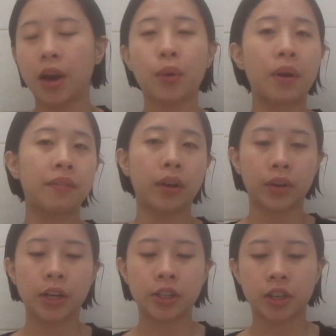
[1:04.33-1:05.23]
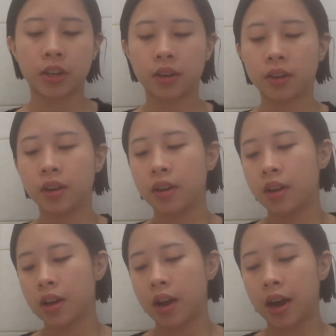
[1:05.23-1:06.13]
I don't wear foundation.
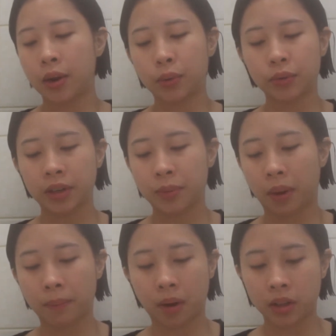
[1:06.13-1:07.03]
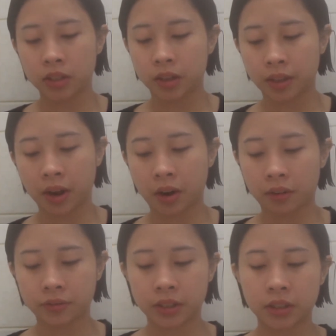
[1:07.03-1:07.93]
I don't really wear bronzer that
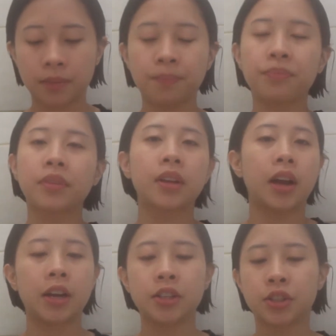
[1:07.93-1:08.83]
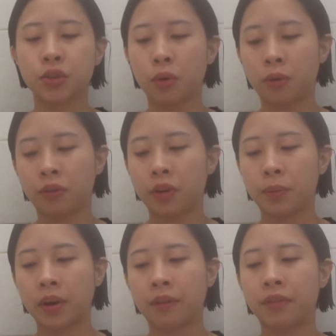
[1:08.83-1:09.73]
often. I just go for
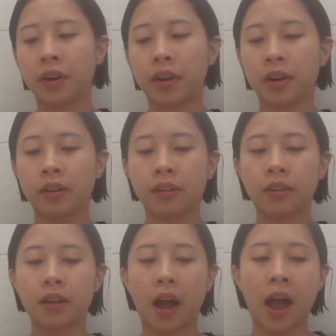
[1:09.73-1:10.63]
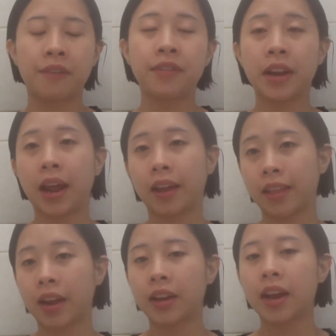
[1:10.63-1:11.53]
whatever I feel like
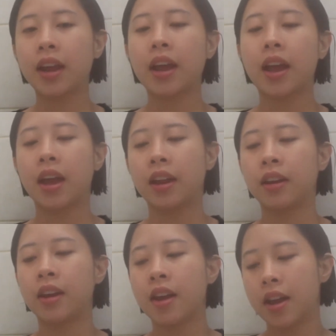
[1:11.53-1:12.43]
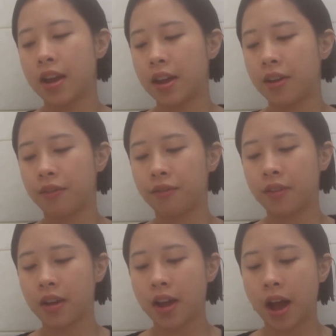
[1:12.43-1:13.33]
that day, and if
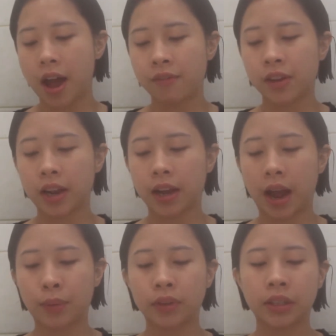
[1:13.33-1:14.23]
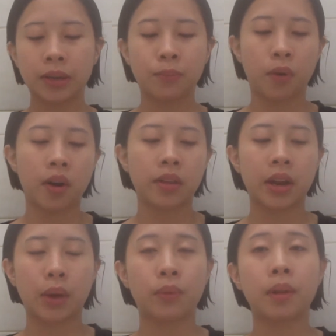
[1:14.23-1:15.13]
I feel like I will need more, then
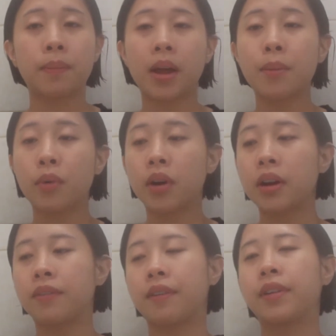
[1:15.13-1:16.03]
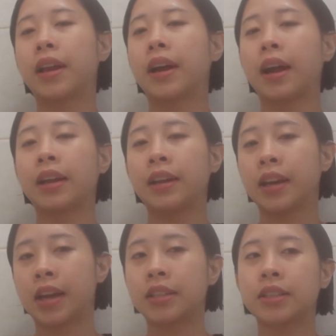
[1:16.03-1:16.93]
I will apply more. If I feel like I need
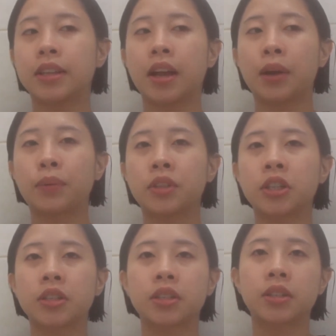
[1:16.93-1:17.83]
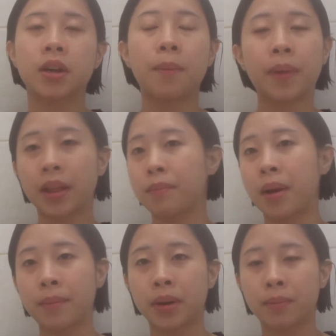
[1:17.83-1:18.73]
less, then I will just apply the
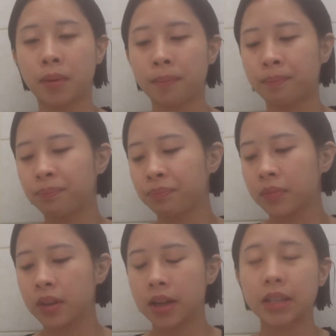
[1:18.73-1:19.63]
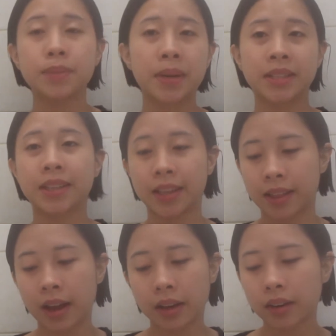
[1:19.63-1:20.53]
bare minimum. It's basically
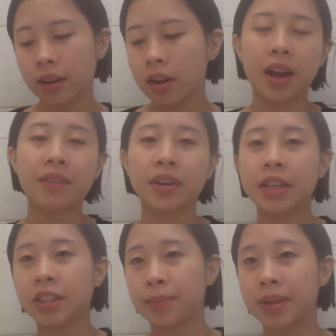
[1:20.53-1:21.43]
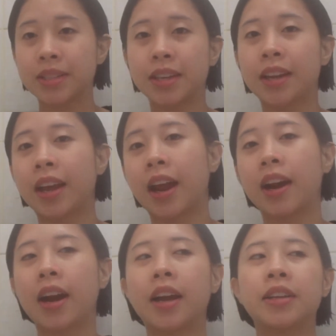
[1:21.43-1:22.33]
that. I've already done my
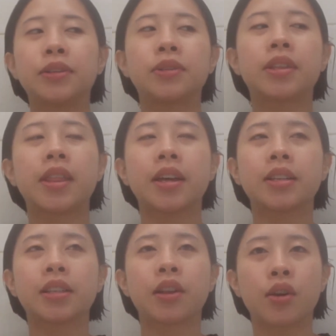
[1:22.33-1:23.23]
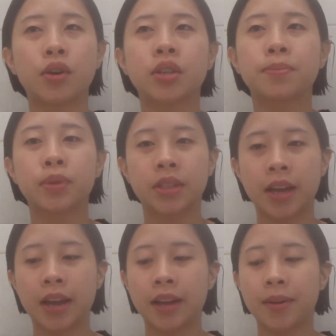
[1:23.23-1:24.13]
skincare. I used this La
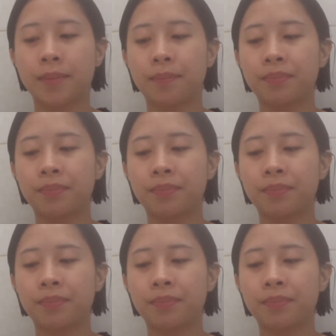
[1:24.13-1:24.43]
Roche-Posay